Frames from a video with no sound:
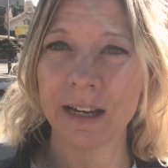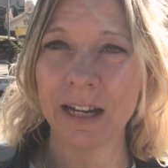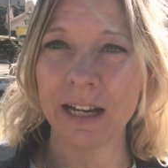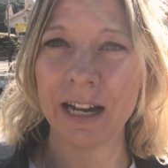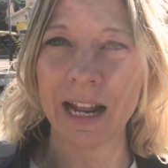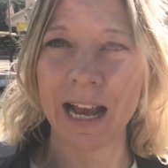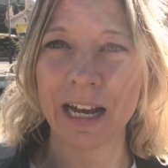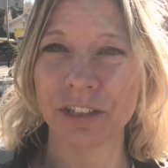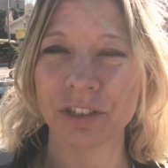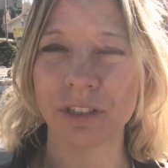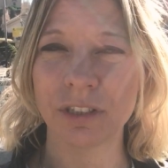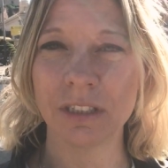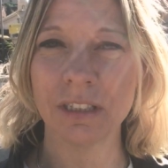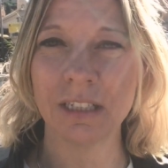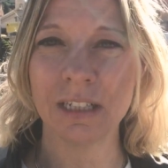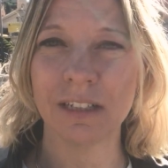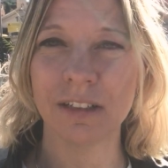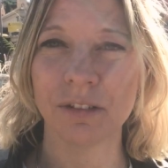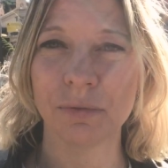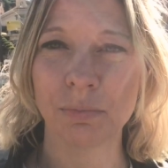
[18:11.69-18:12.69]
It actually
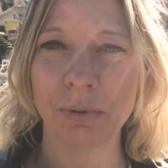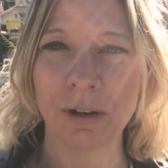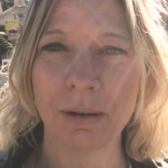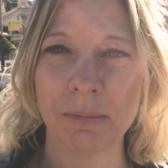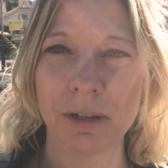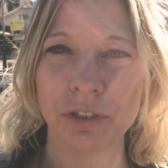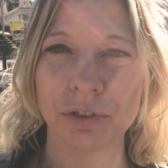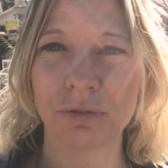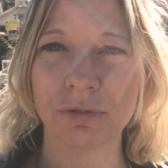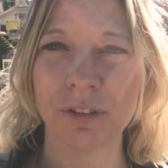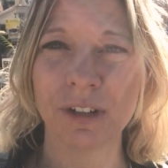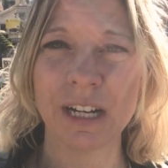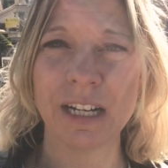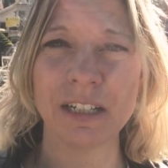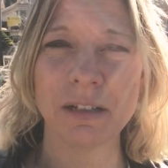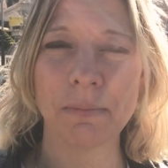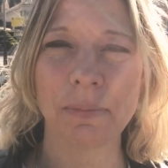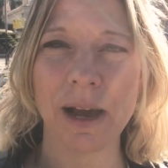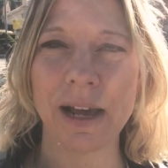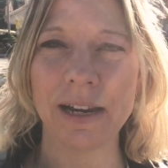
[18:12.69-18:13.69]
is pretty much free
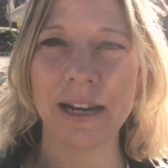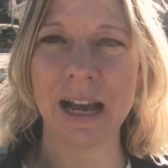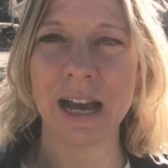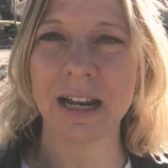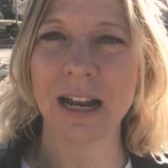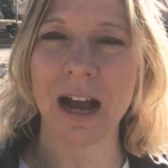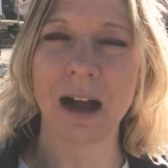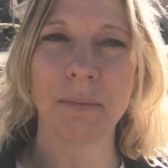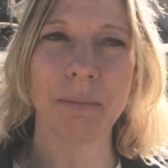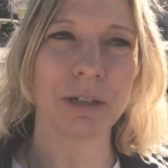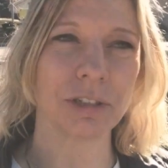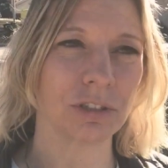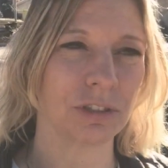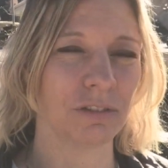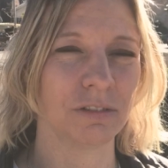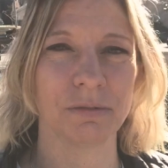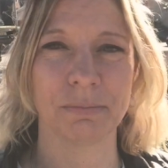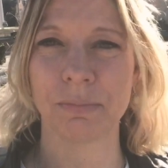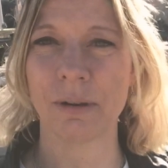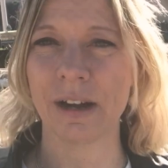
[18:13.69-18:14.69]
depending on how much
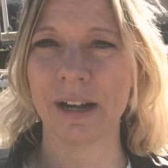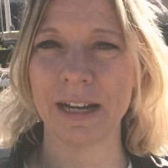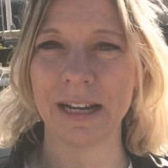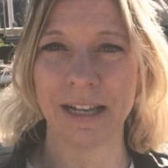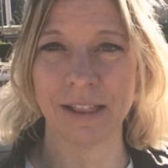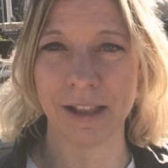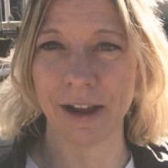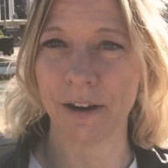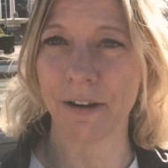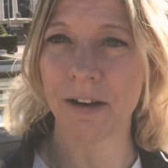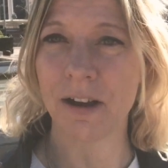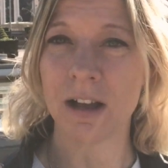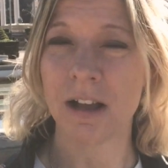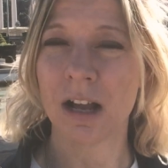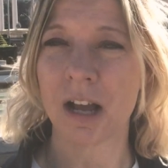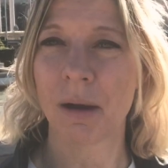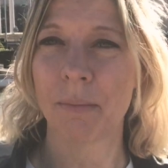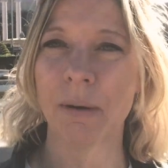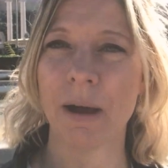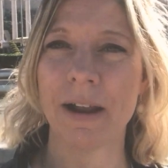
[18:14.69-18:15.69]
you probably in there.
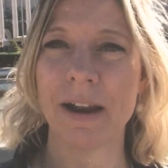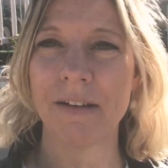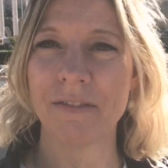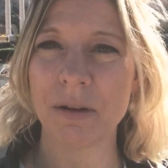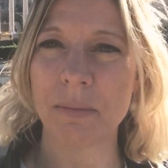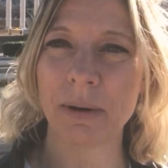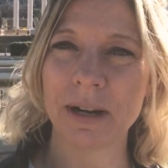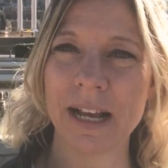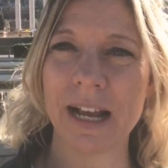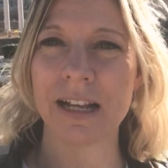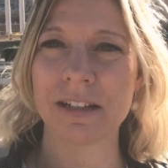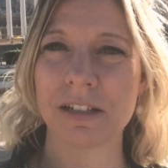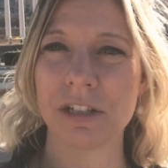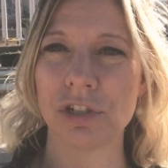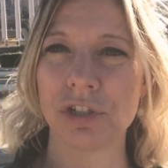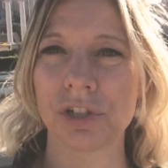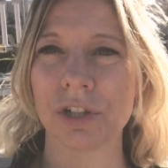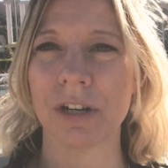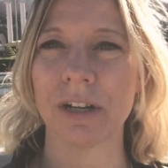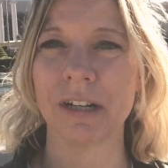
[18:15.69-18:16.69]
But everybody has
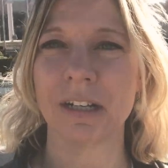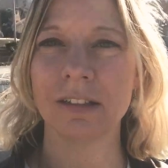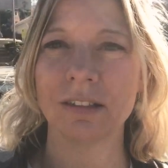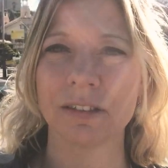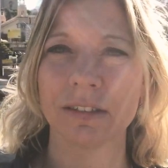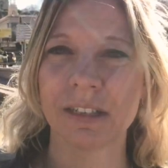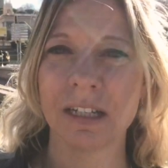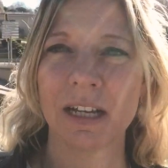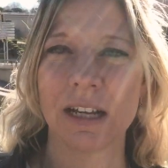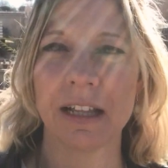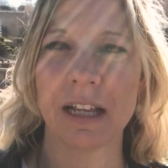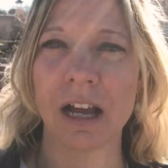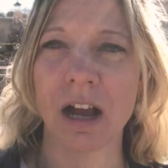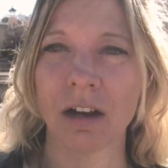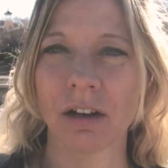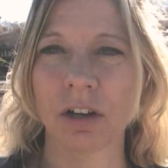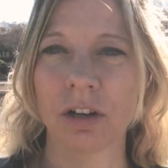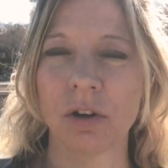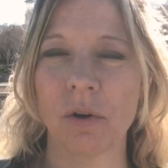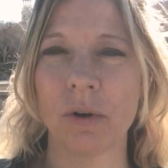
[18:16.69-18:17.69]
insurance. They
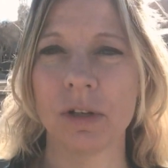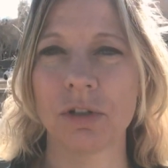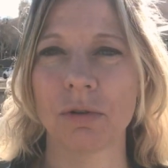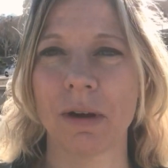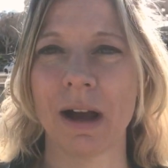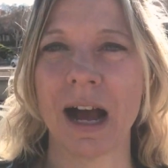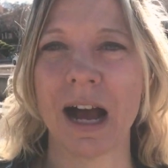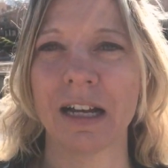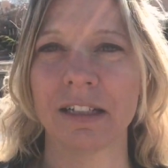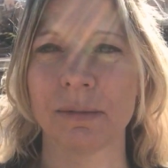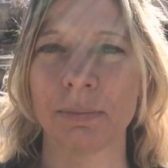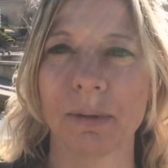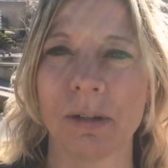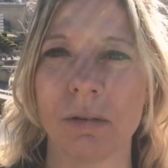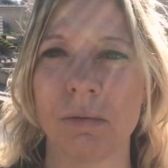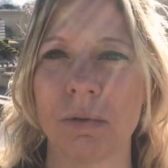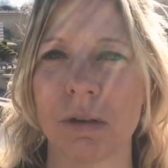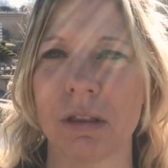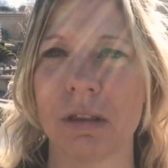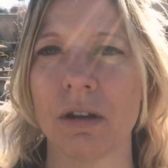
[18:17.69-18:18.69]
all could go into a
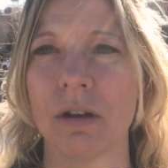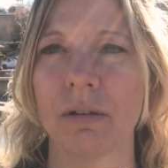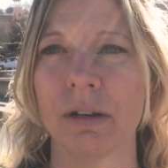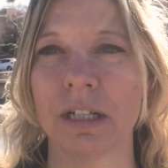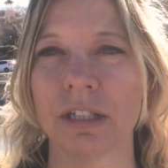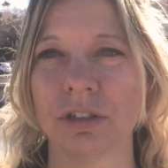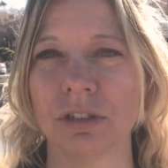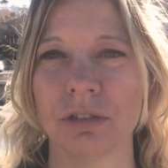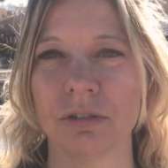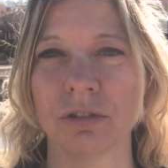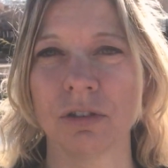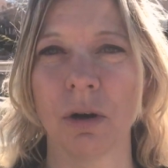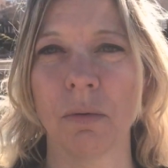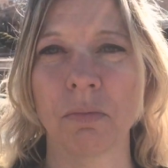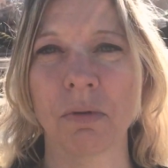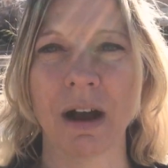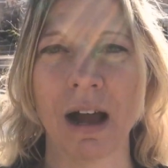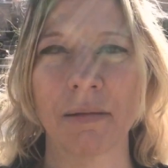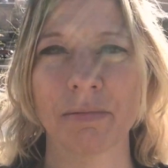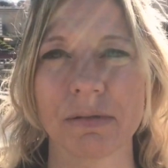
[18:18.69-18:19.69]
hospital with no issues, no
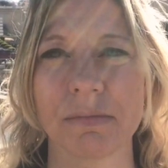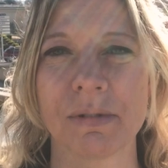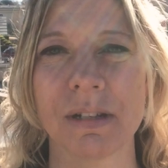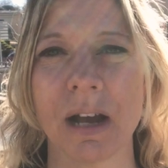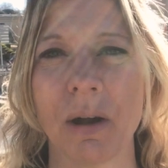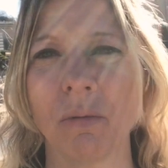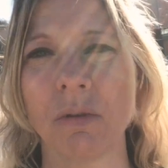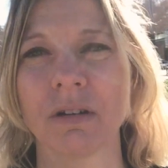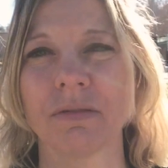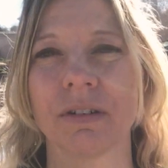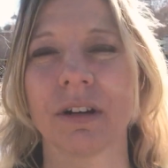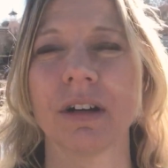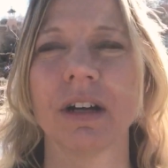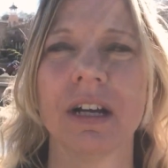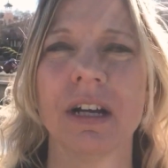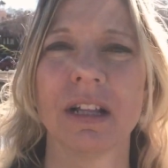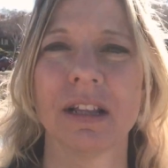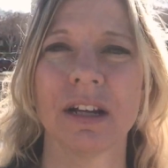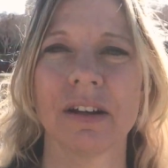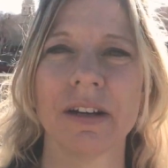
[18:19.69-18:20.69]
problems. However,
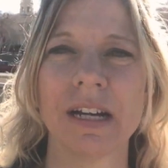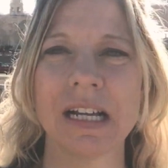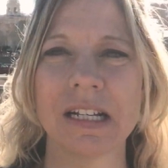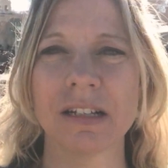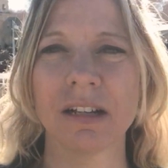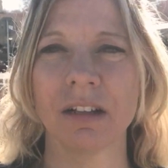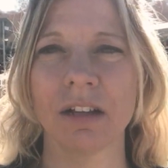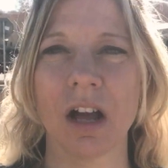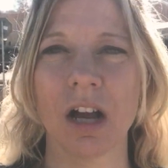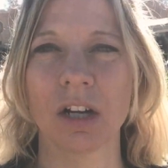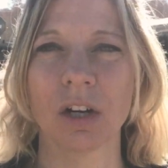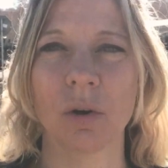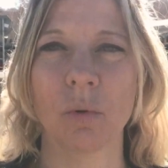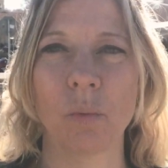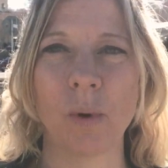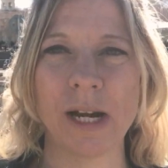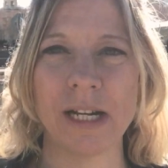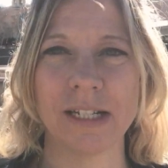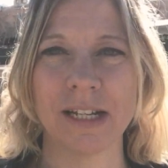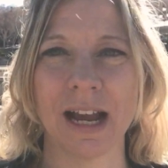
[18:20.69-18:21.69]
there is a longer
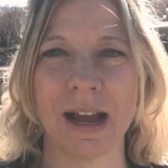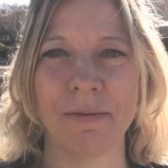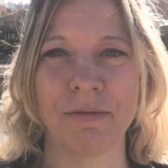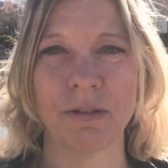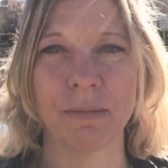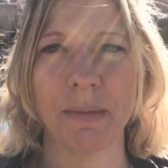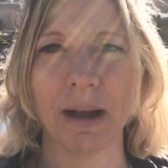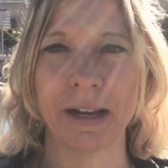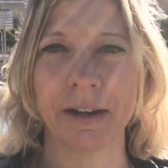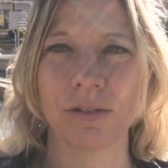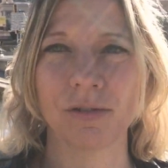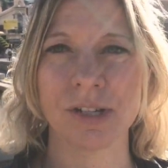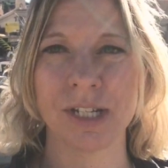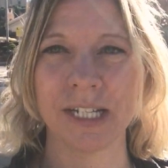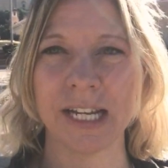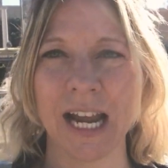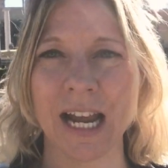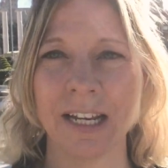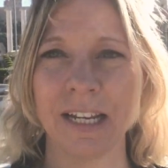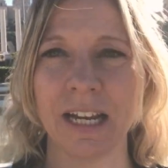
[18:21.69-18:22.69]
wait time from my
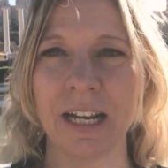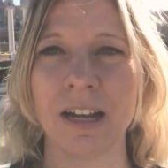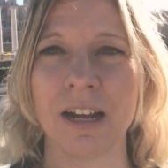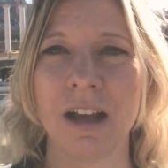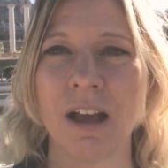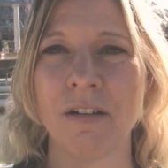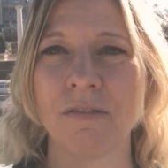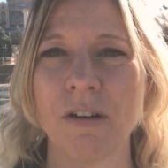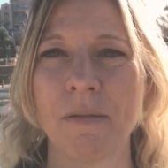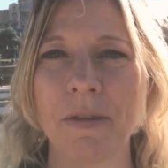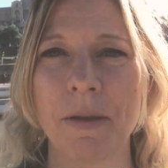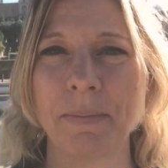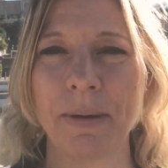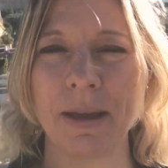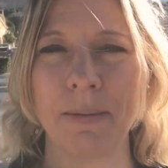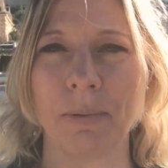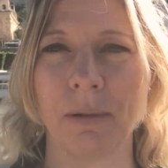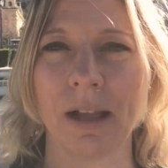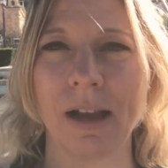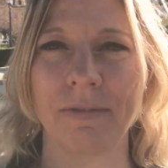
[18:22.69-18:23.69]
understanding from the
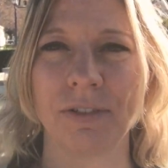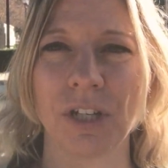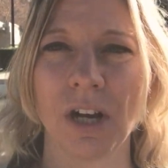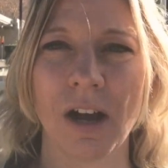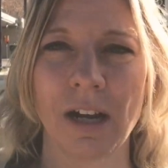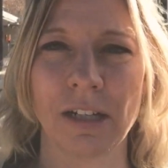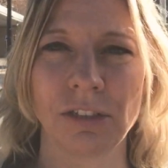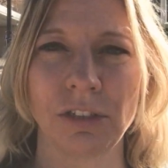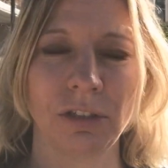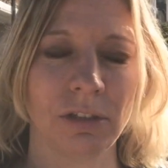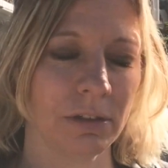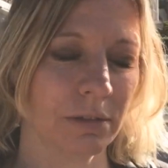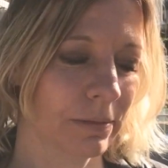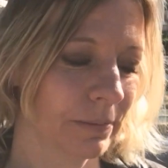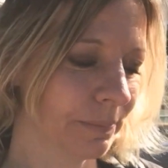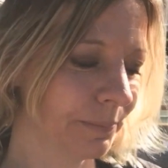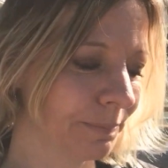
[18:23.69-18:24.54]
people I've talked to.